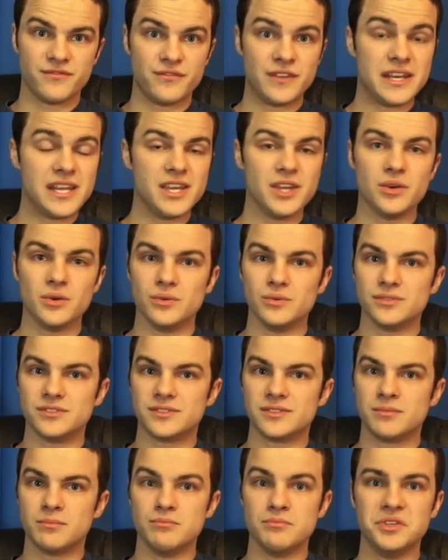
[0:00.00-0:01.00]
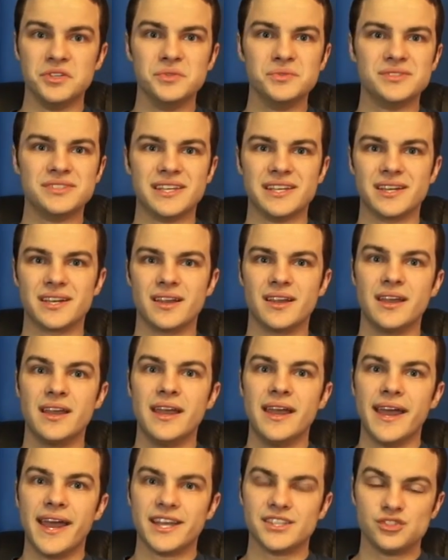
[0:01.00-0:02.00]
videos, music
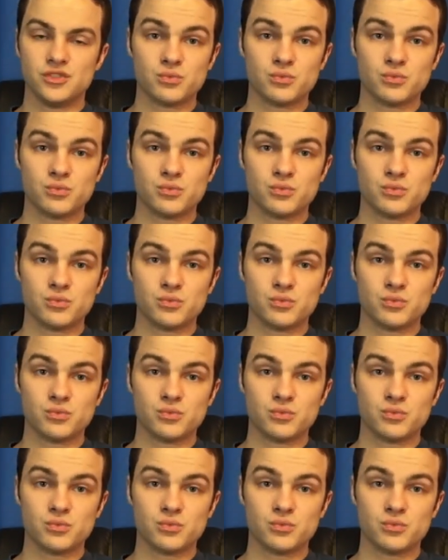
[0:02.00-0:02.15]
as